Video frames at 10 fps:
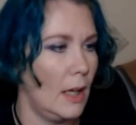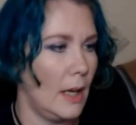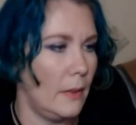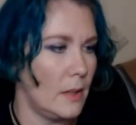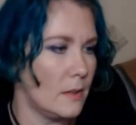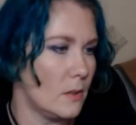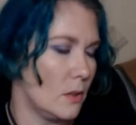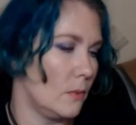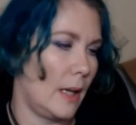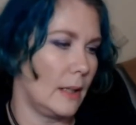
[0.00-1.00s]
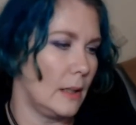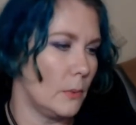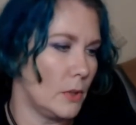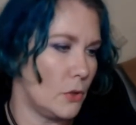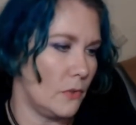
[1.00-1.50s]
And this is their radically
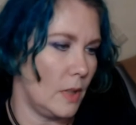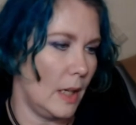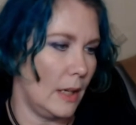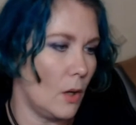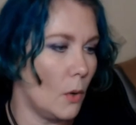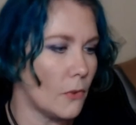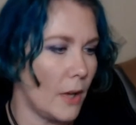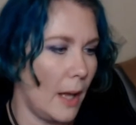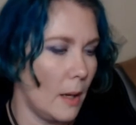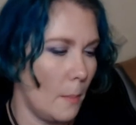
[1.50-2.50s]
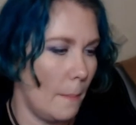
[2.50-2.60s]
rejuvenating overnight